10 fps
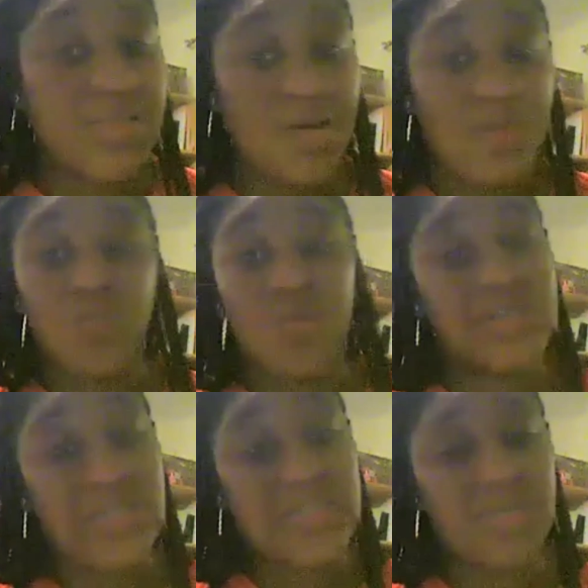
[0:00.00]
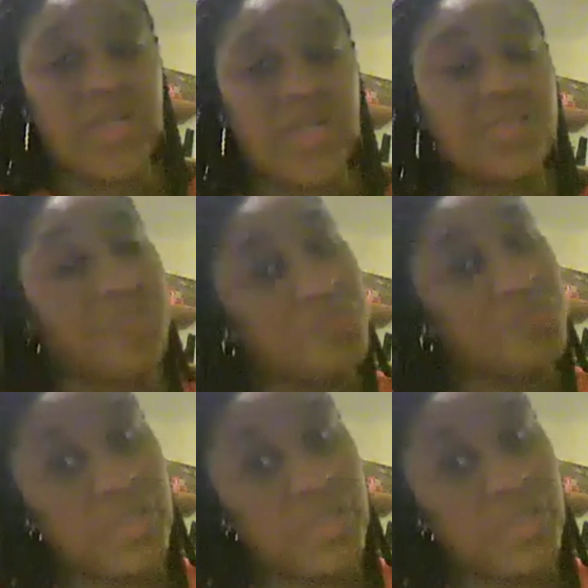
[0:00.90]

who this, because every money